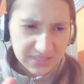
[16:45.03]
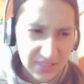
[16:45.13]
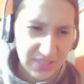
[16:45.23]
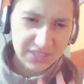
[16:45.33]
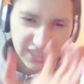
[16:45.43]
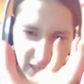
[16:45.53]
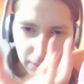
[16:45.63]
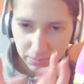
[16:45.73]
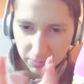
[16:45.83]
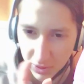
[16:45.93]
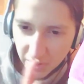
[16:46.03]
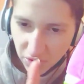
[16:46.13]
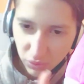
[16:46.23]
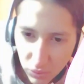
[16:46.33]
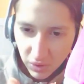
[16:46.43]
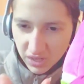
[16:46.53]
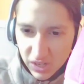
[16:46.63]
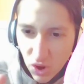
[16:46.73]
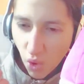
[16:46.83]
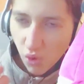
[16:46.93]
This is the below
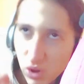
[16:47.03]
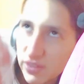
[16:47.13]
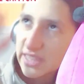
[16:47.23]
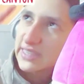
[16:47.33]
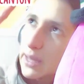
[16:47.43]
coral, and this is the